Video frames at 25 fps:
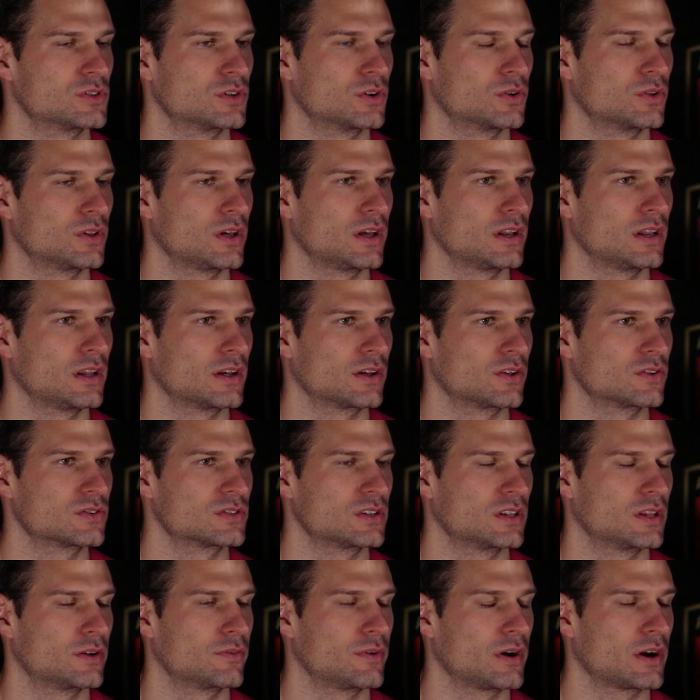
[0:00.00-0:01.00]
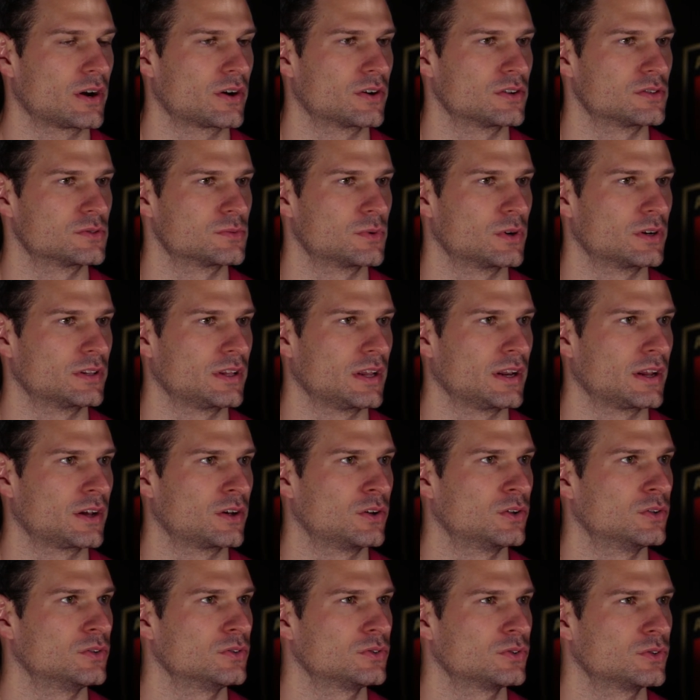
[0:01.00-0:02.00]
You know that. Like you said, the records were
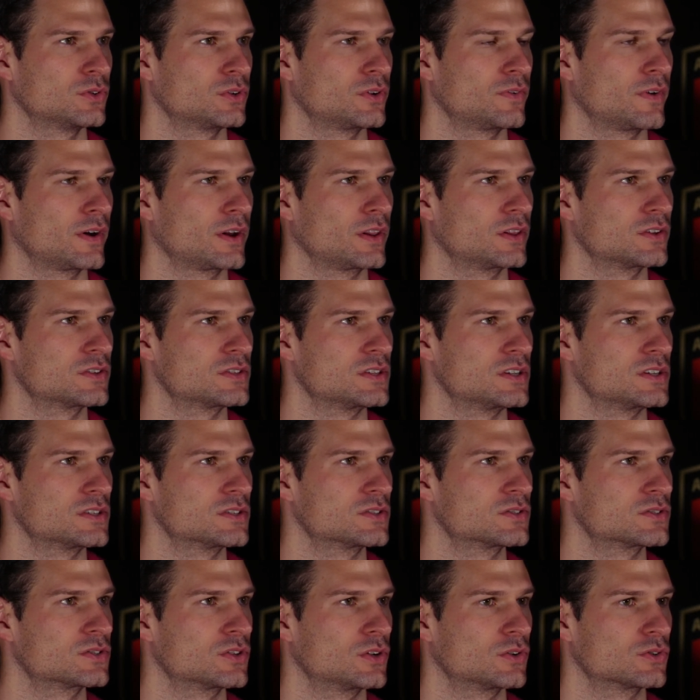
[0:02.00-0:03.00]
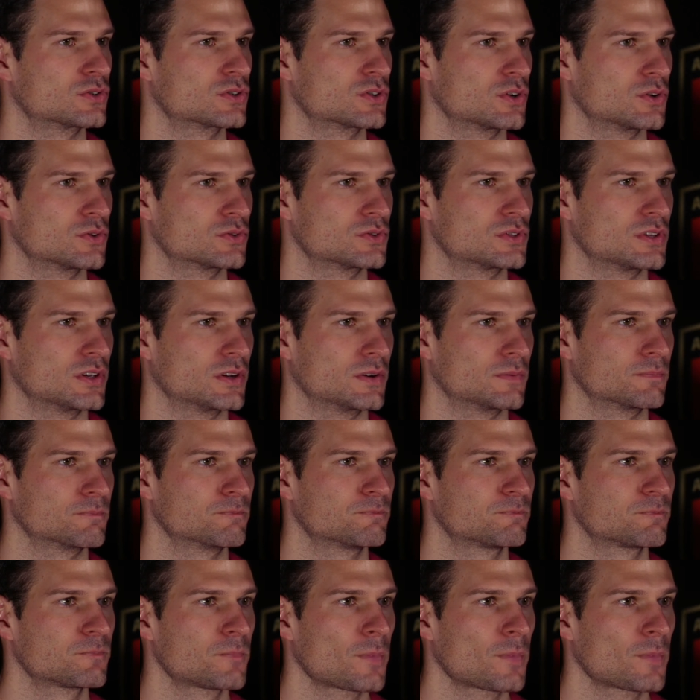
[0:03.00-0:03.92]
identical during the regular season, so it shows them